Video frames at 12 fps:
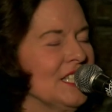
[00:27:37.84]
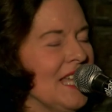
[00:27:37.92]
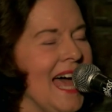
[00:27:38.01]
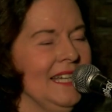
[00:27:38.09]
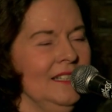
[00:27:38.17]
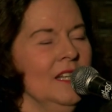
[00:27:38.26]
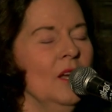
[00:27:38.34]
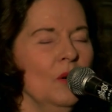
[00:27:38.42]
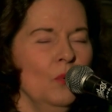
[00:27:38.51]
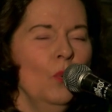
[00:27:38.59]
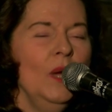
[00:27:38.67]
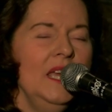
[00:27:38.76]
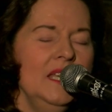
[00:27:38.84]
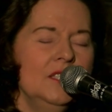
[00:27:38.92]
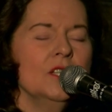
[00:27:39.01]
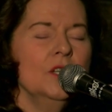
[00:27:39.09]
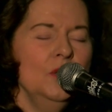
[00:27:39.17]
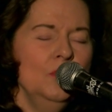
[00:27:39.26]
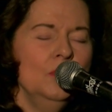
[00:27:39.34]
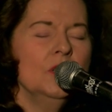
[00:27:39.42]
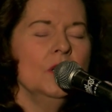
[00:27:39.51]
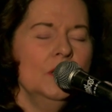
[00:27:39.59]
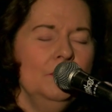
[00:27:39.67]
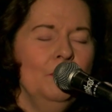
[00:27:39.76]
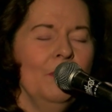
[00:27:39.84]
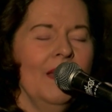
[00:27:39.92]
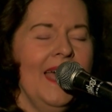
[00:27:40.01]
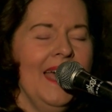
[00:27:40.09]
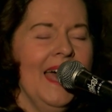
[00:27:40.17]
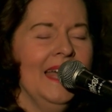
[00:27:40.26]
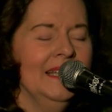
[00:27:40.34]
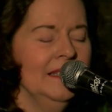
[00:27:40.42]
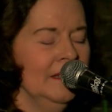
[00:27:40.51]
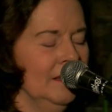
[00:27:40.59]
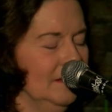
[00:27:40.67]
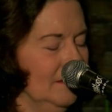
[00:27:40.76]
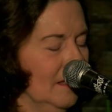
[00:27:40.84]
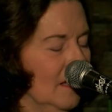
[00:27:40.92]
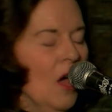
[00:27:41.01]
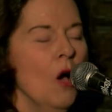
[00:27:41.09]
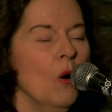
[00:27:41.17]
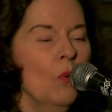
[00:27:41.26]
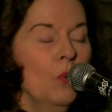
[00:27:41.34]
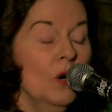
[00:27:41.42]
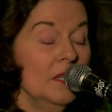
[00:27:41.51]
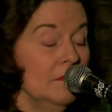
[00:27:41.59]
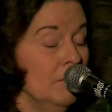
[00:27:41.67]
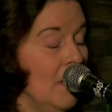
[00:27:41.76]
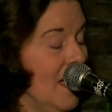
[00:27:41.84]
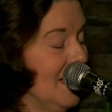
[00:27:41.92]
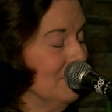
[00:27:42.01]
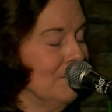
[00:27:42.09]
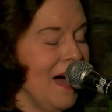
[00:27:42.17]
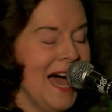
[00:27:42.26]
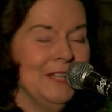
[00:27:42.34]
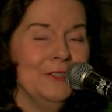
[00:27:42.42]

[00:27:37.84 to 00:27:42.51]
that we two could plan would make my